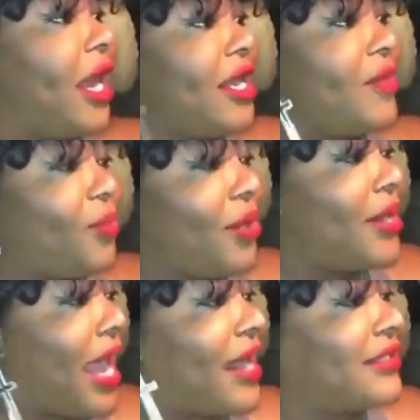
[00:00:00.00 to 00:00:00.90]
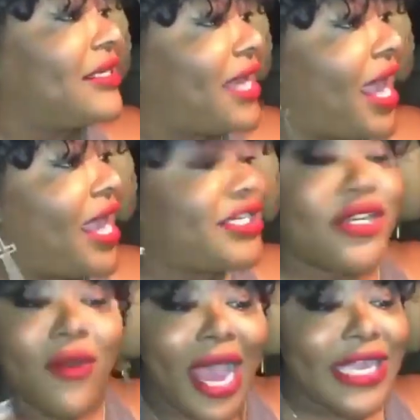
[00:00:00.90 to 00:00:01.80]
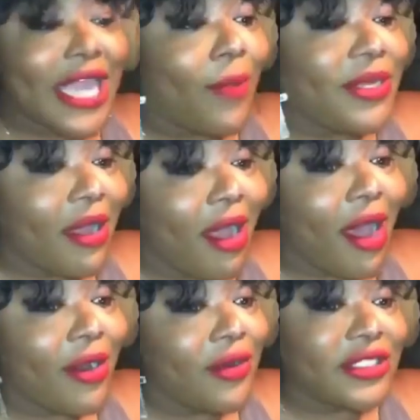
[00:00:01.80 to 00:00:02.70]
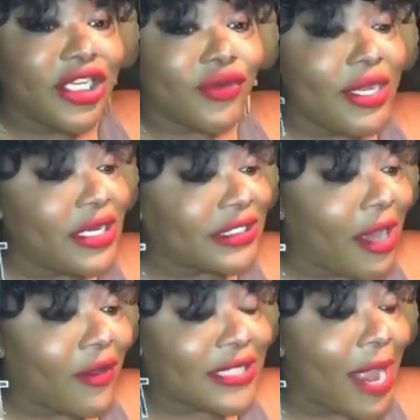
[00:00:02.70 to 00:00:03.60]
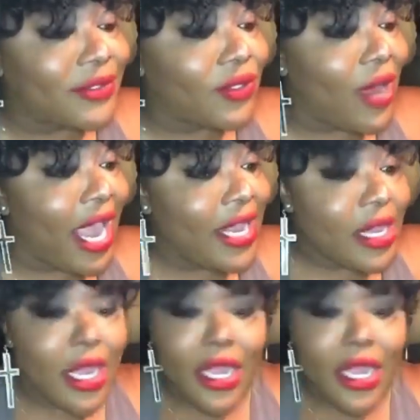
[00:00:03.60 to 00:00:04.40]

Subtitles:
And the bulldoggers and gays. You know how y'all be hard on us and treating us all types of ways.